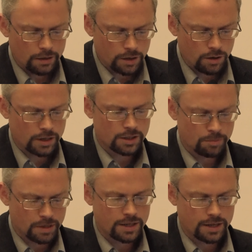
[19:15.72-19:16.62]
the US has
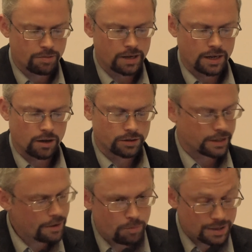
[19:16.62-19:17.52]
been deliberately
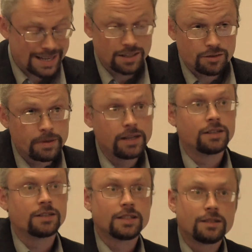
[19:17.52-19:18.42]
cultivating, and they put tens of
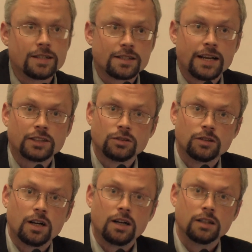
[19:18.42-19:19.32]
millions into this National
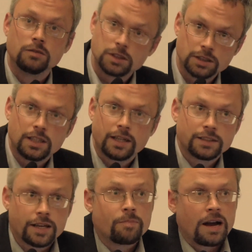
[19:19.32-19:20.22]
Guard, which is, like I
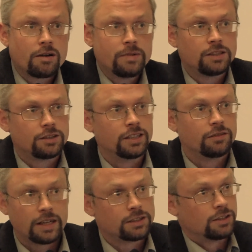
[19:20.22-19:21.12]
say, a paramilitary
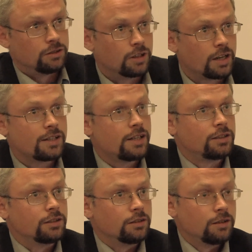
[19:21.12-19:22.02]
fascist organization.